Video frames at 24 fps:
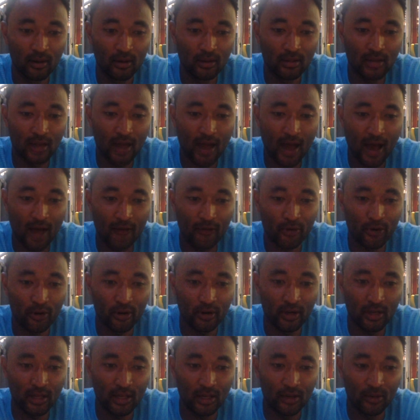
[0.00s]
to have
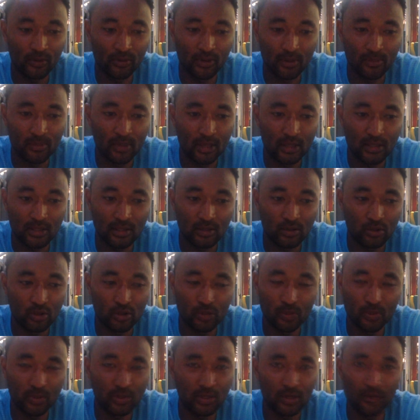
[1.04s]
her here with the missus
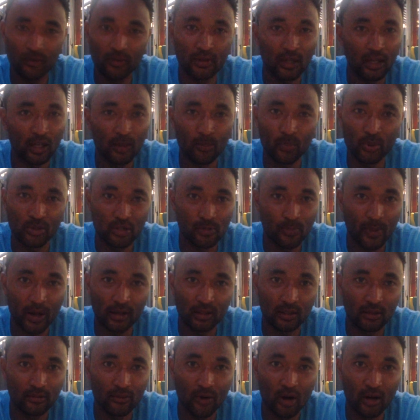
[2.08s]
just puts everything in
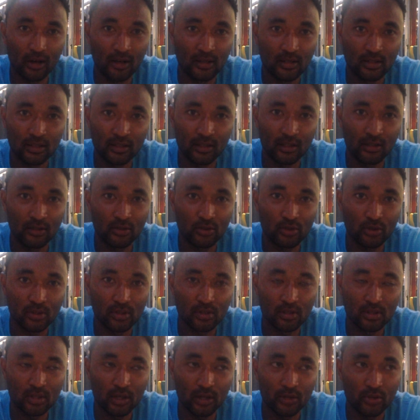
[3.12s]
perspective, honestly. It's
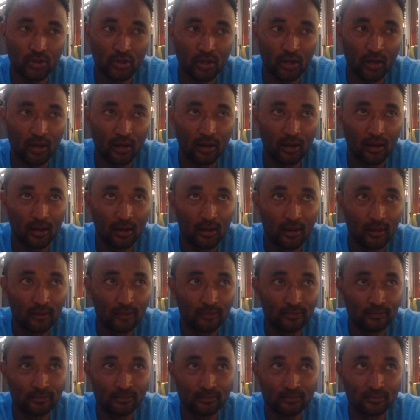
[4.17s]
just such a
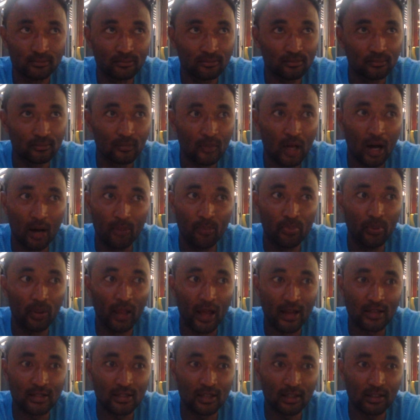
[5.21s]

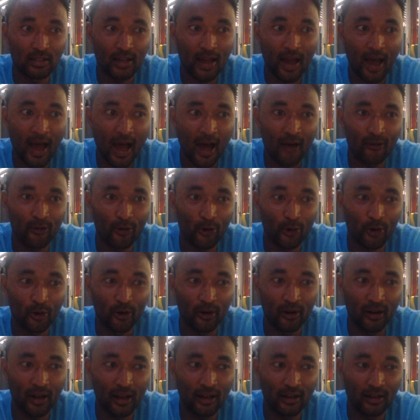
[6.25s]
blessing to have
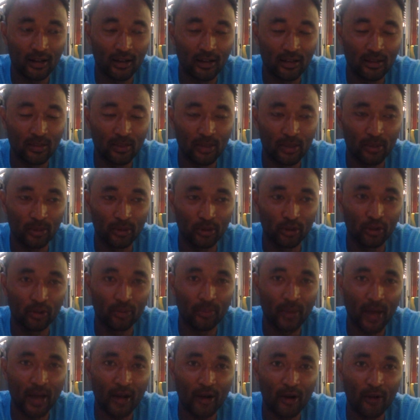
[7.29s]
her, and to be able to
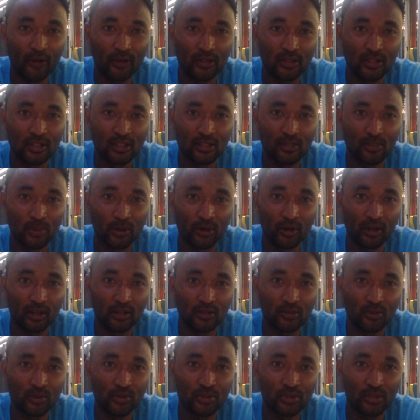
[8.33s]
look back on this
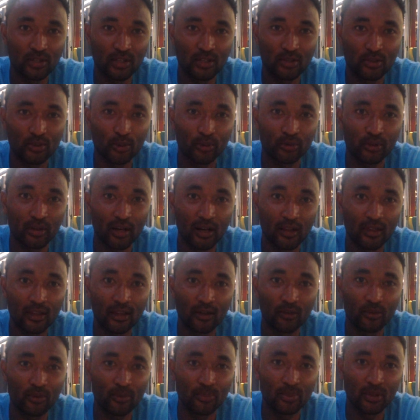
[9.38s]
experience when she gets older, I
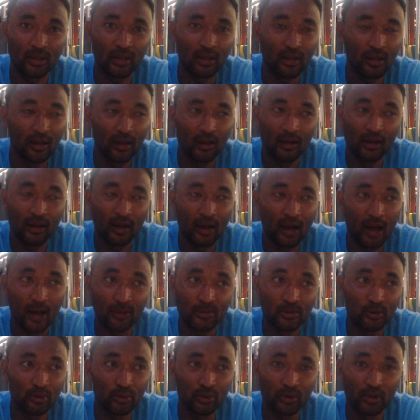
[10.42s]
think would be
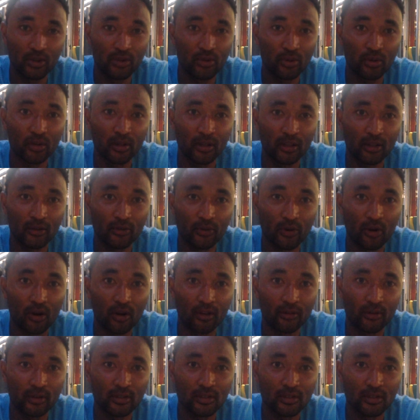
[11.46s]
absolutely thrilling for all of